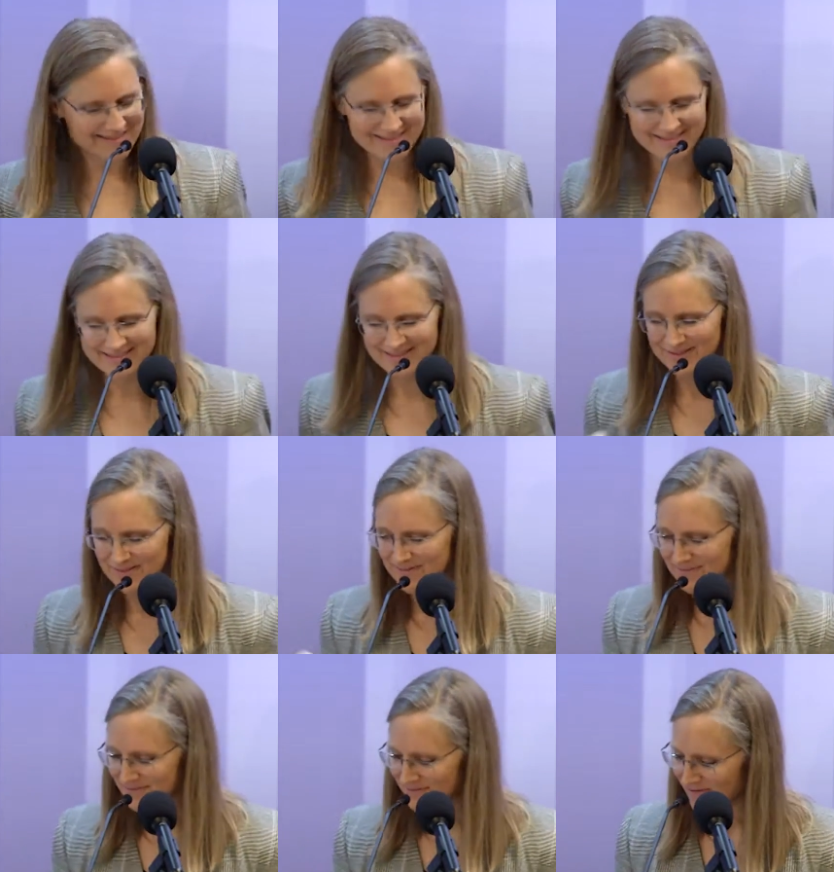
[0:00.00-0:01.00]

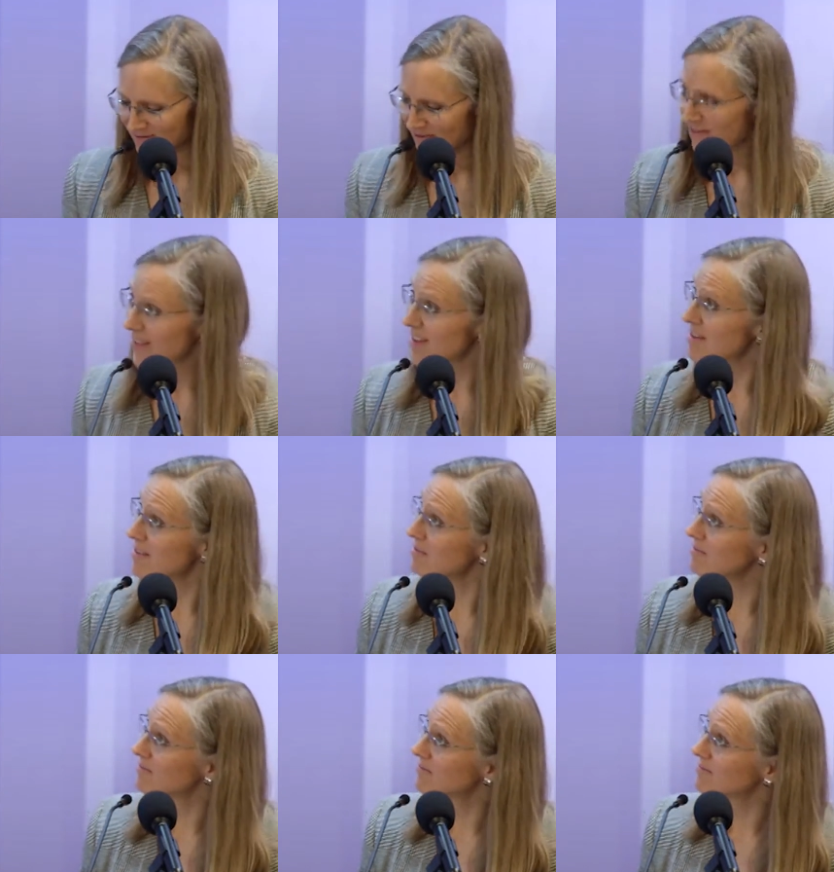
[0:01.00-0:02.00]

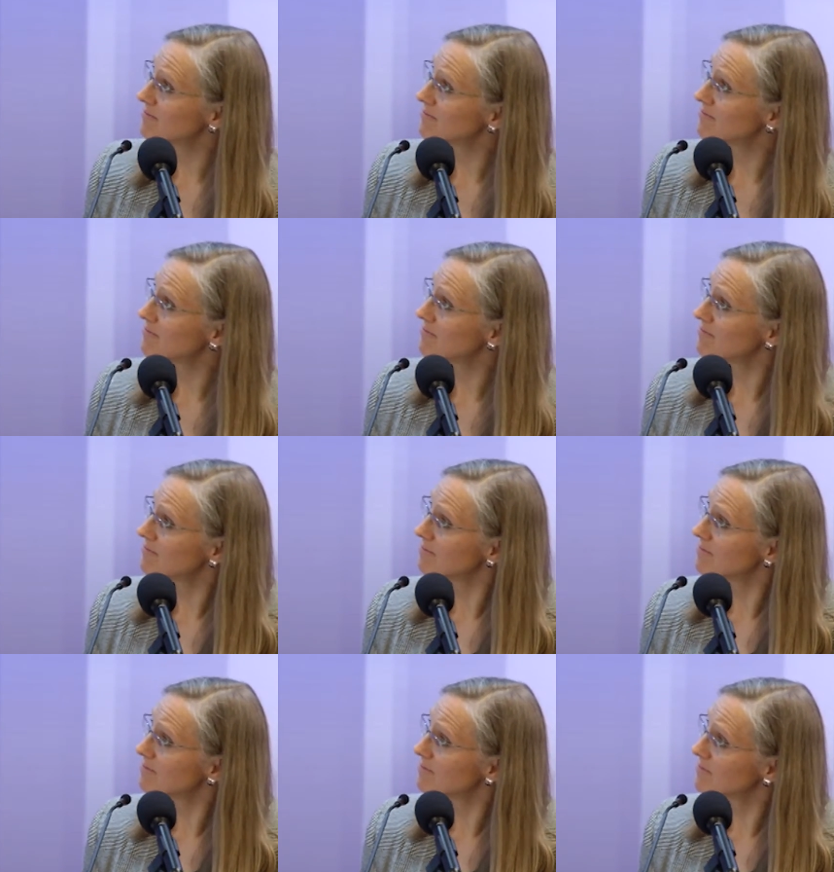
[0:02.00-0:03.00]

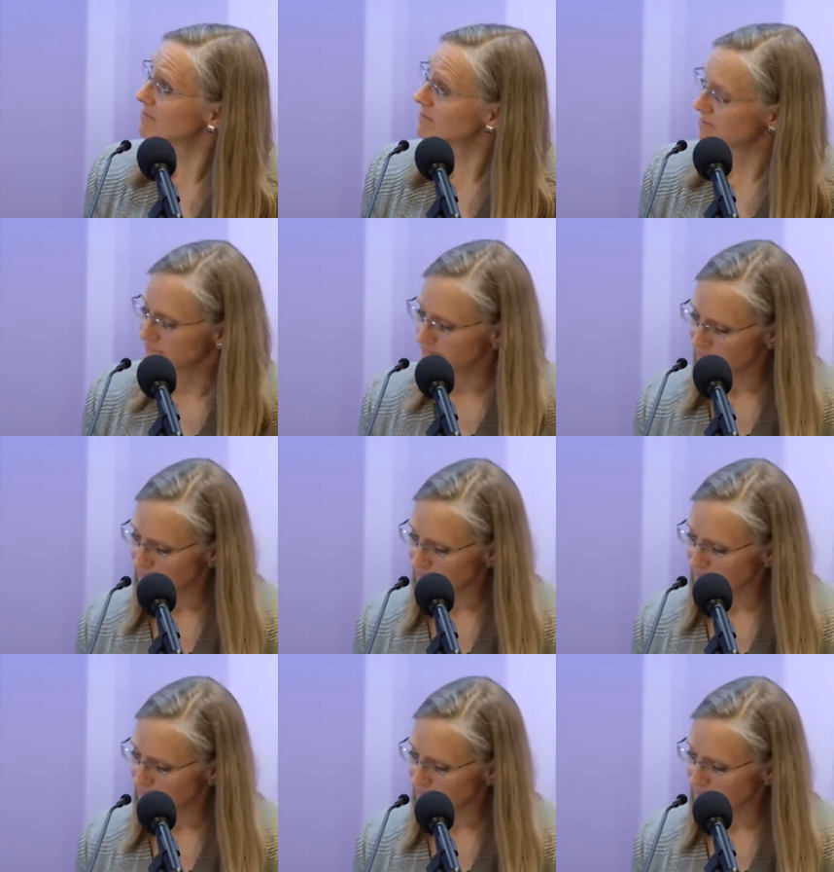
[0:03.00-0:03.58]
(no one is talking)